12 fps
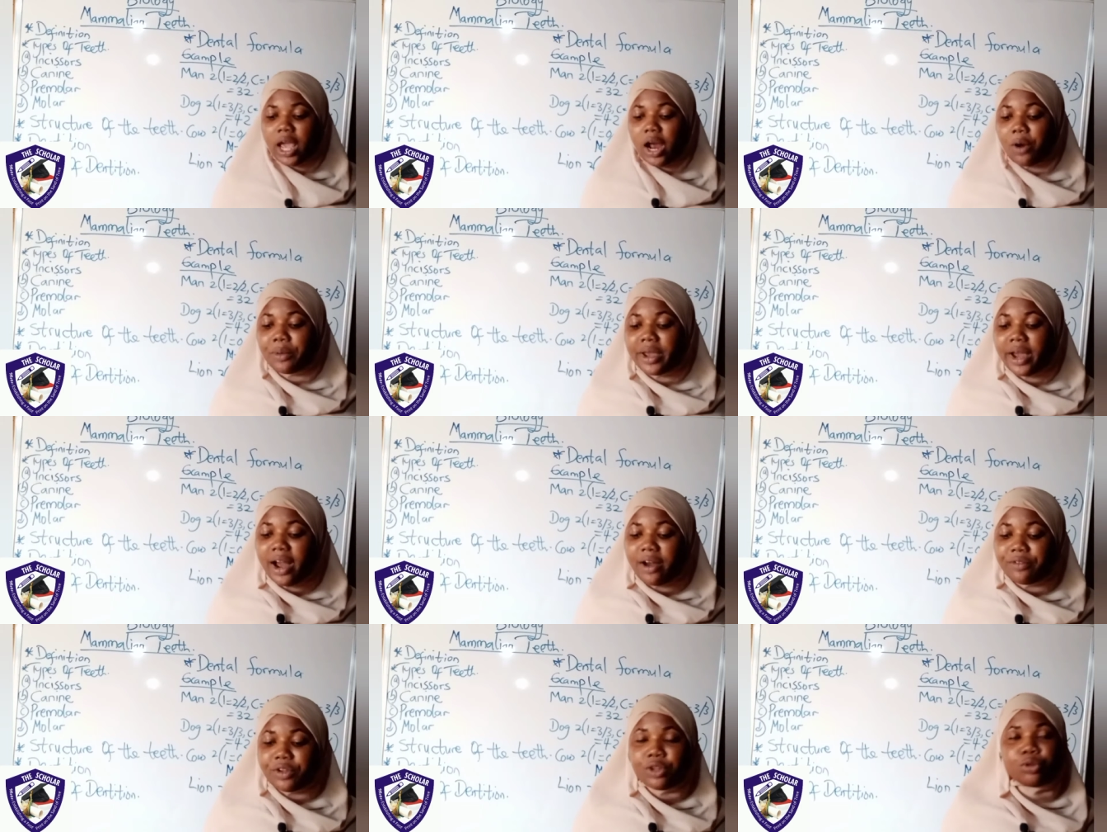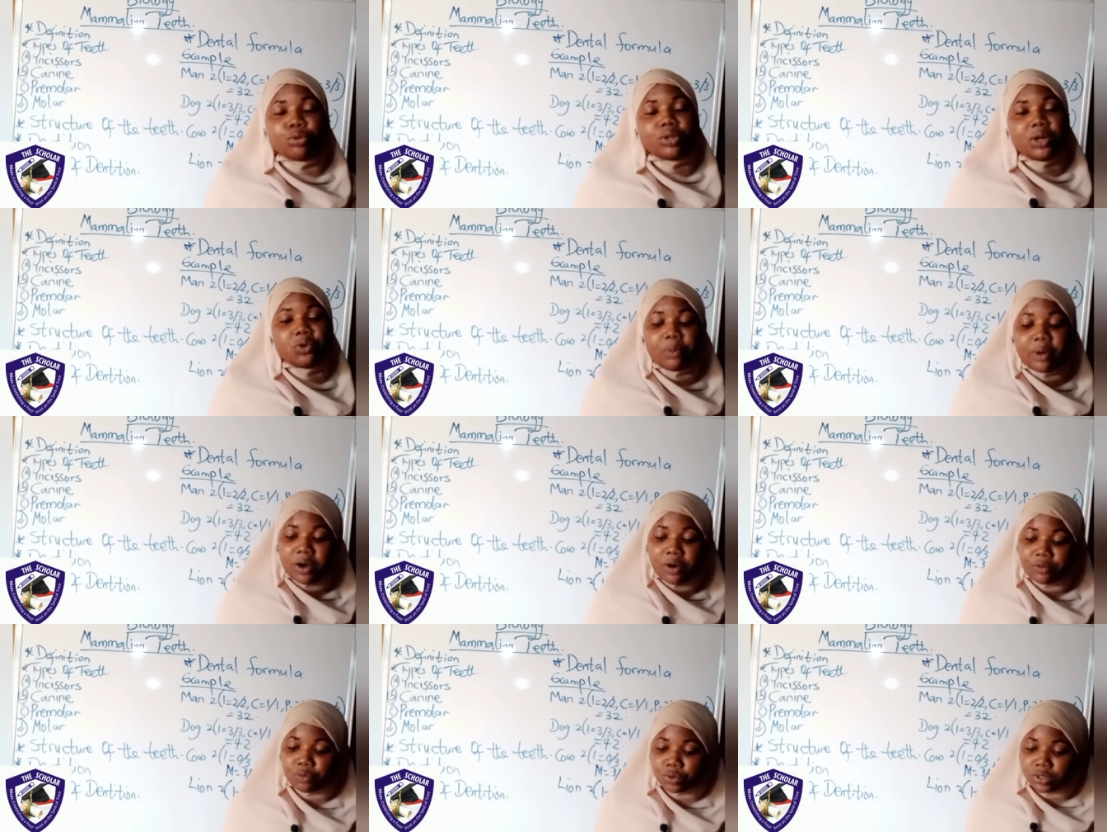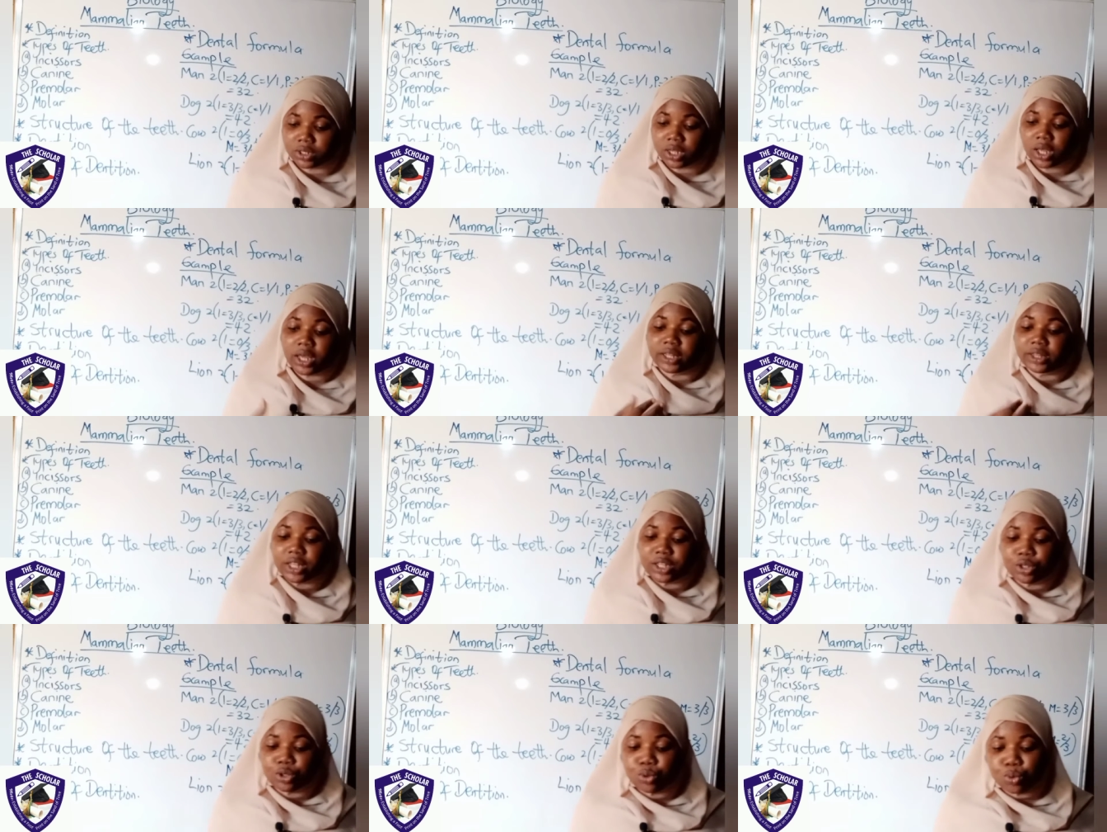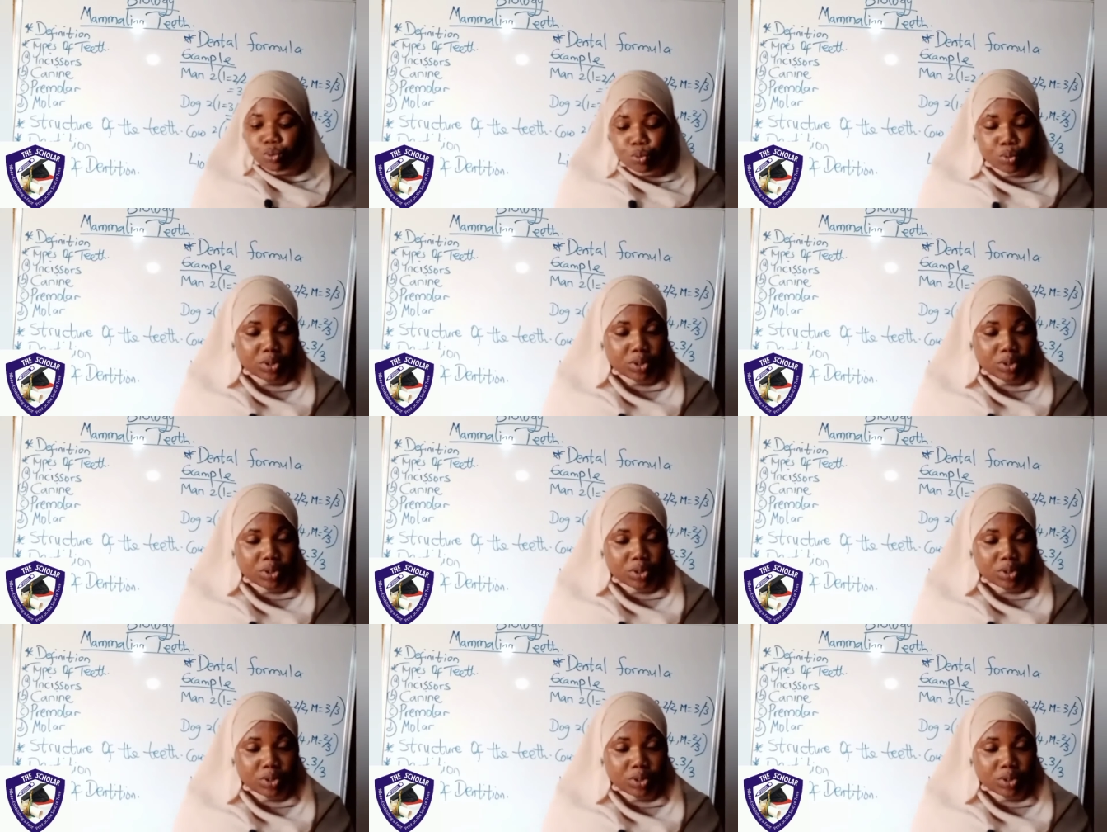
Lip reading: And we have a total number of 32